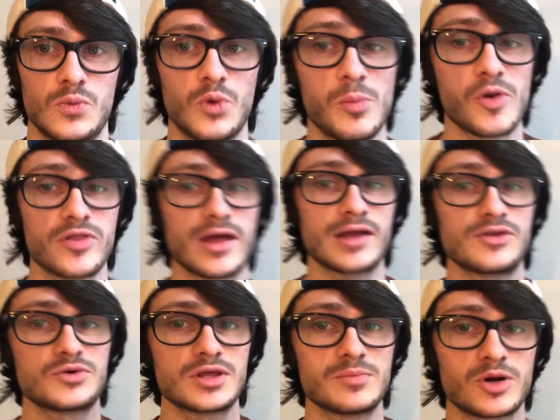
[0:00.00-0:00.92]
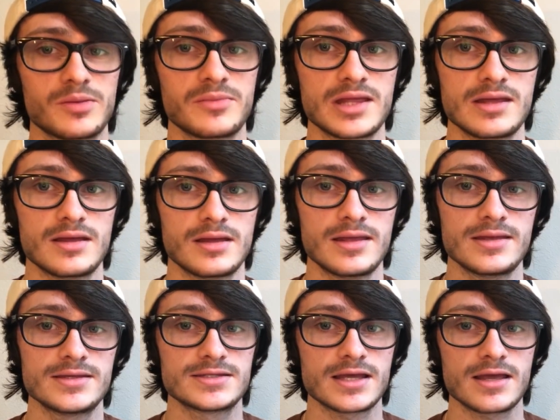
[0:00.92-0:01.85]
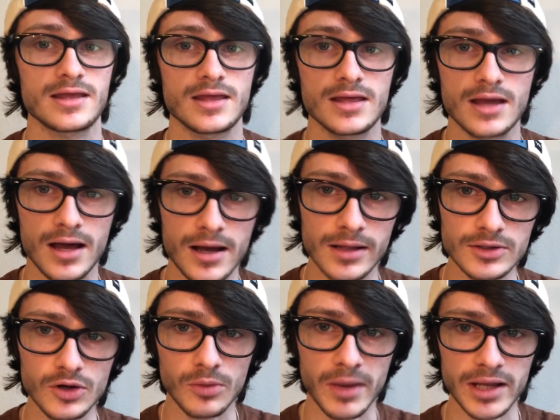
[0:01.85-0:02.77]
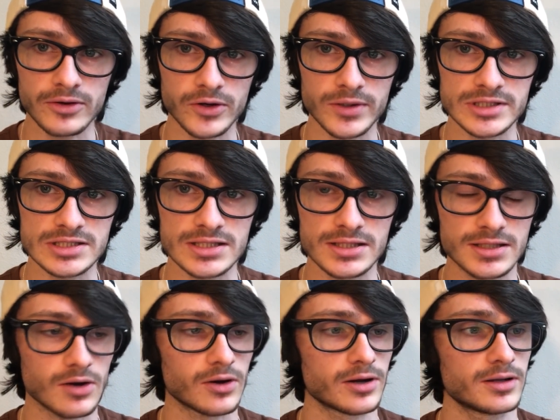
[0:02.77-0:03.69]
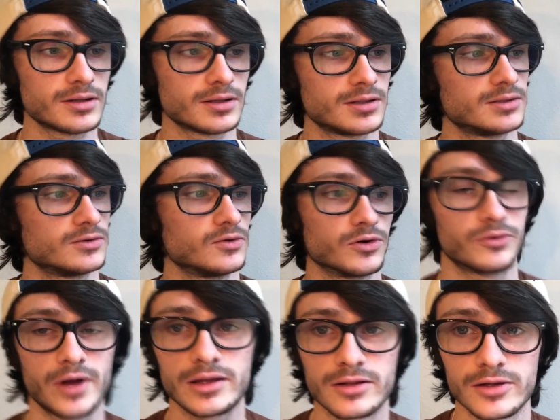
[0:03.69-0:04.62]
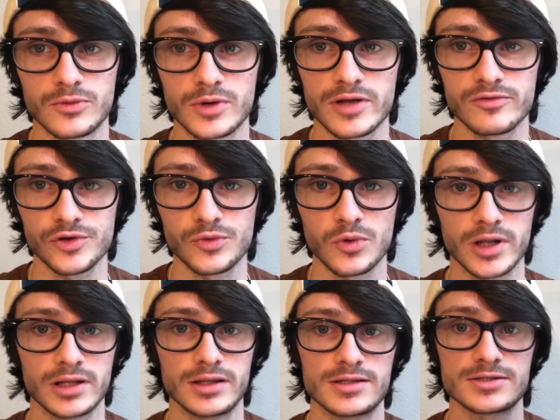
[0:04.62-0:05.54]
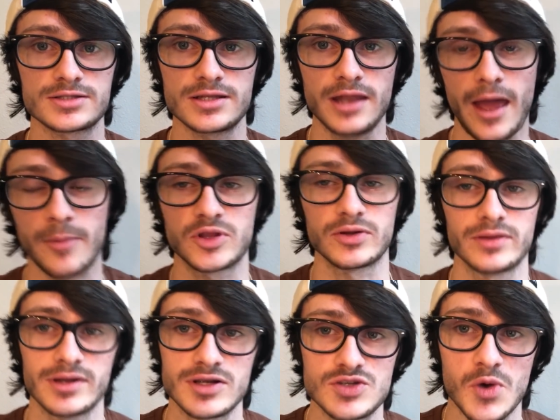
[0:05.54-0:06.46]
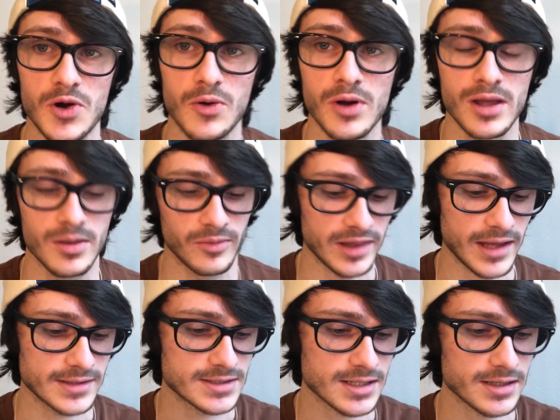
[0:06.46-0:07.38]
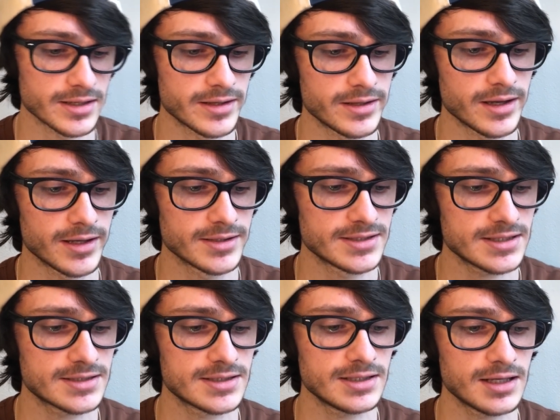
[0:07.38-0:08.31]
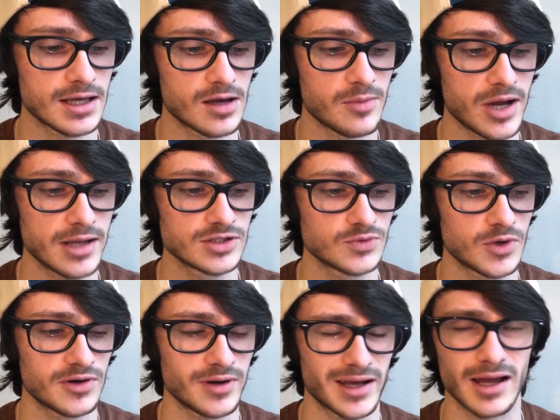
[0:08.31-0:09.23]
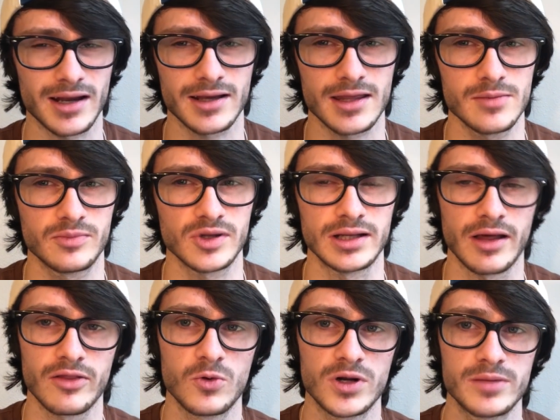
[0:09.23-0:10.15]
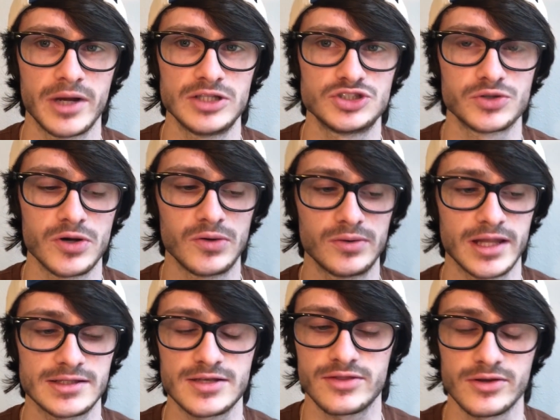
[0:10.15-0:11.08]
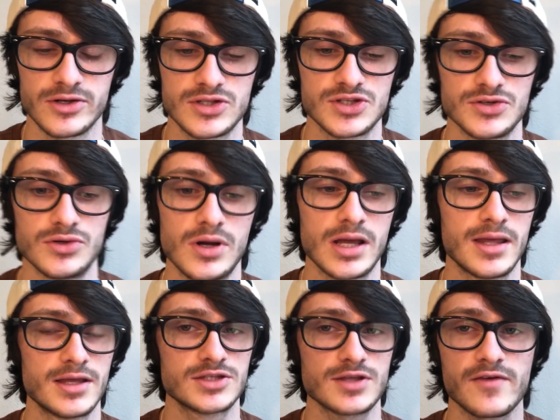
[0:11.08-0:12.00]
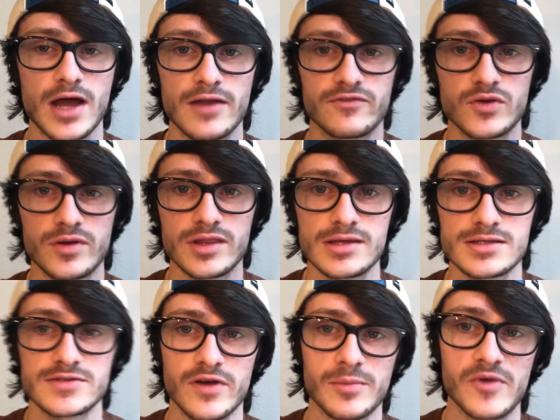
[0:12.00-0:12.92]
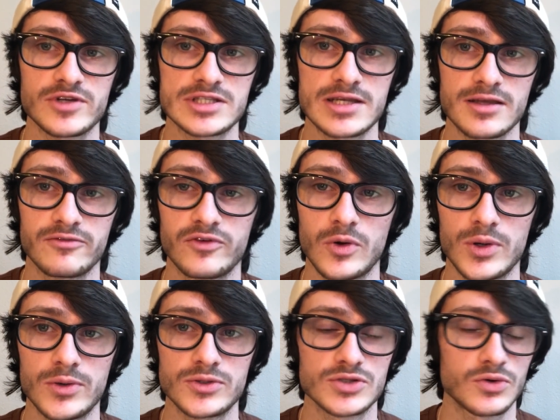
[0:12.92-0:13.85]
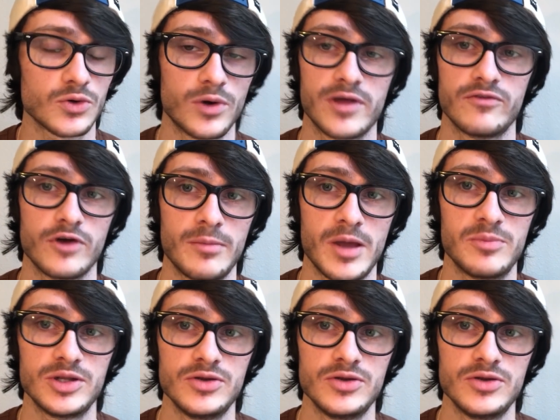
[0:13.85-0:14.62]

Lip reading: One more thing I do keep on me is a little micro SD card, or regular, whatever you want. There's the adapter in there as well, but that's a 16 gigabyte as well. I kind of keep another one in my drone, that's a 32. So I've got a few of these if I'm ever taking photos or whatever I might be